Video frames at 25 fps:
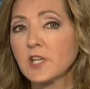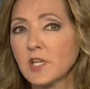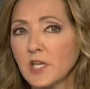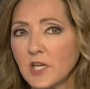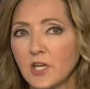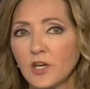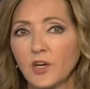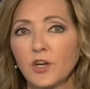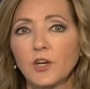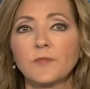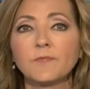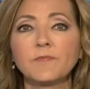a
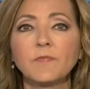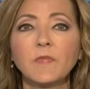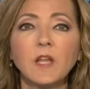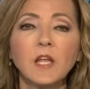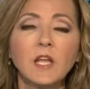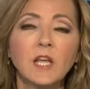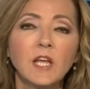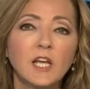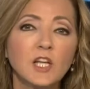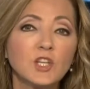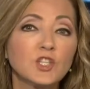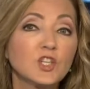year.
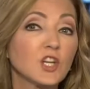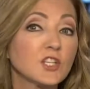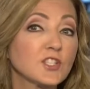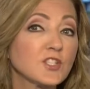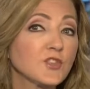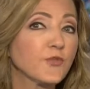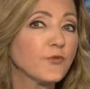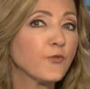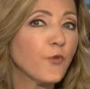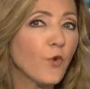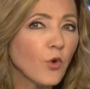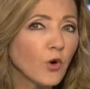
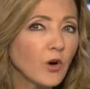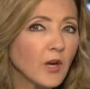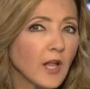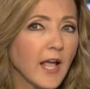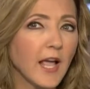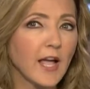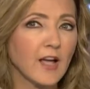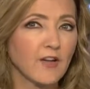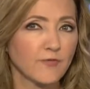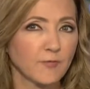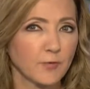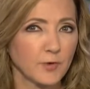Just
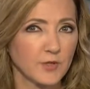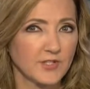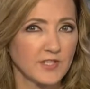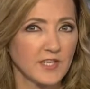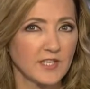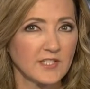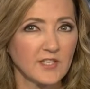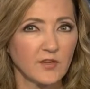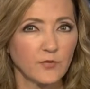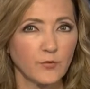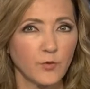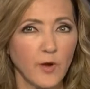
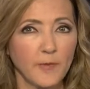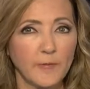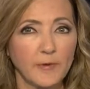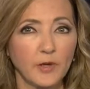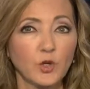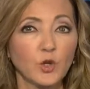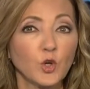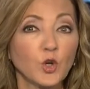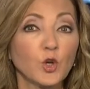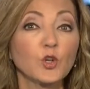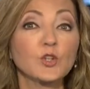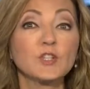4.5% of
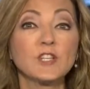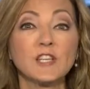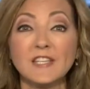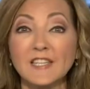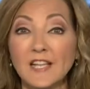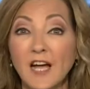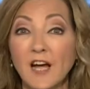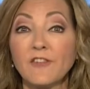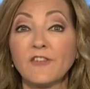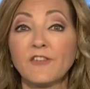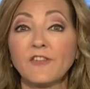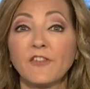women earned
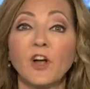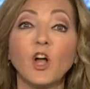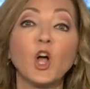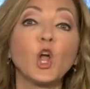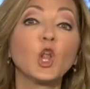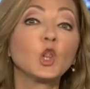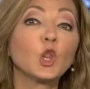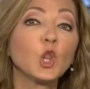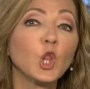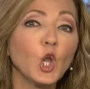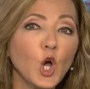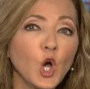enough
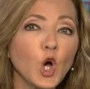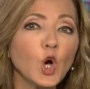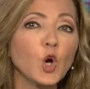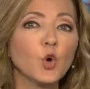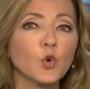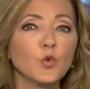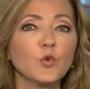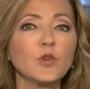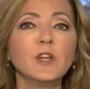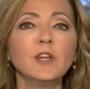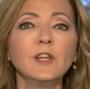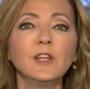
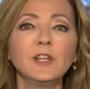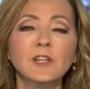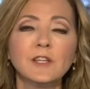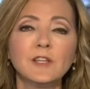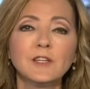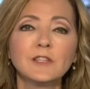alone